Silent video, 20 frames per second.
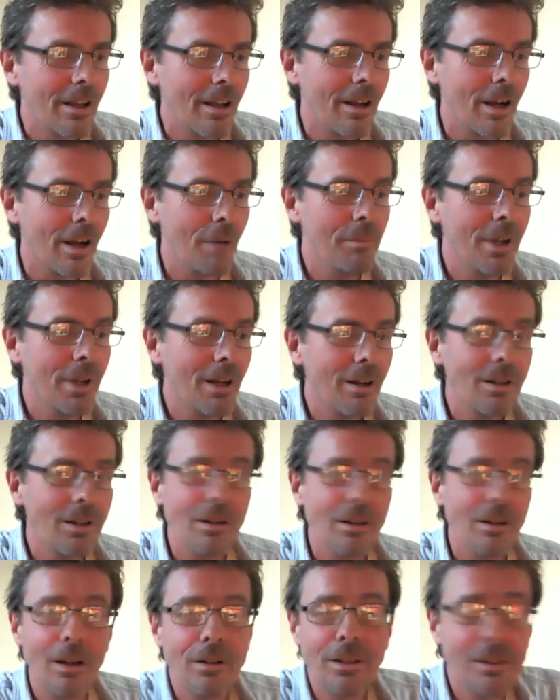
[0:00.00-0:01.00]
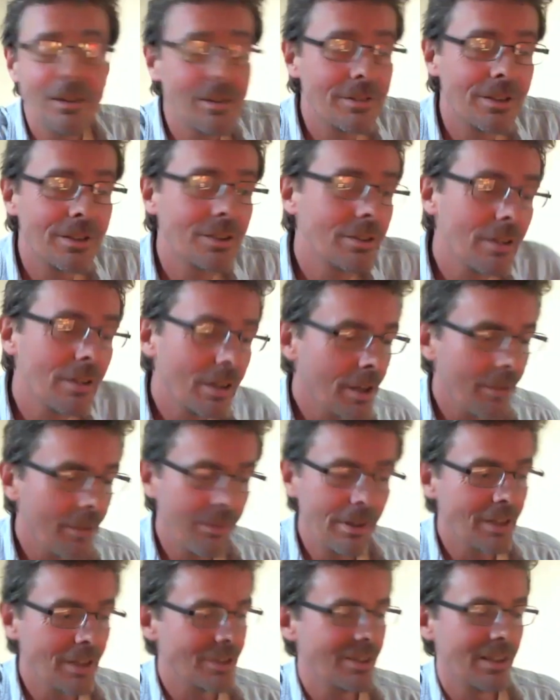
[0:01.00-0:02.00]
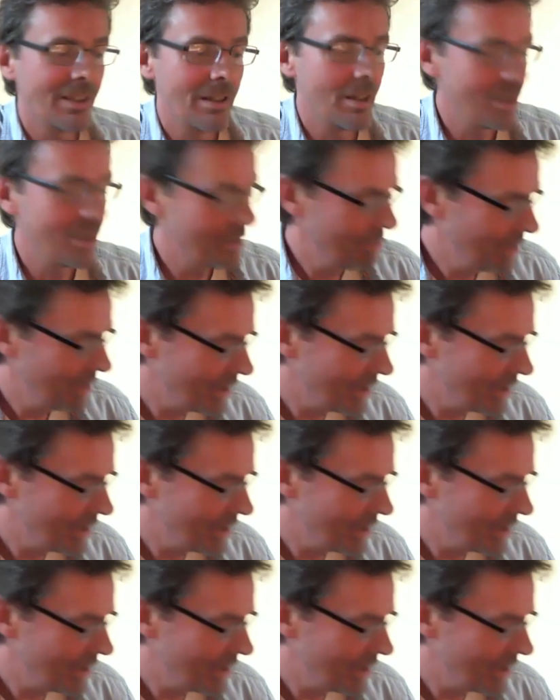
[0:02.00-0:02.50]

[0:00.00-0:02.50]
I mean, it's just like I think I said last week,